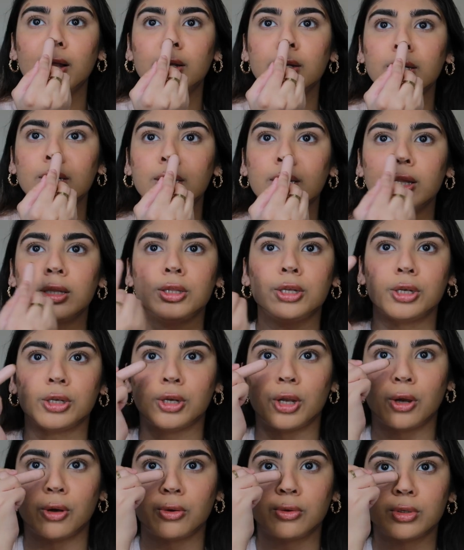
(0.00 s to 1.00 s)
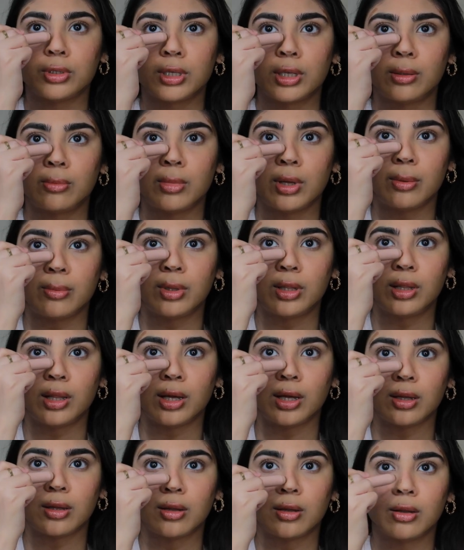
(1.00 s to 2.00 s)
underneath your nose, and maybe
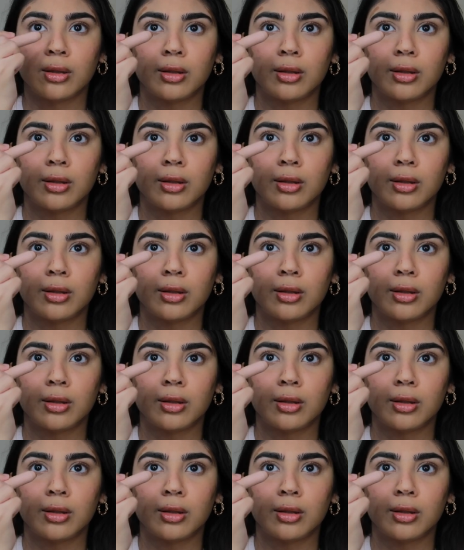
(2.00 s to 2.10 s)
like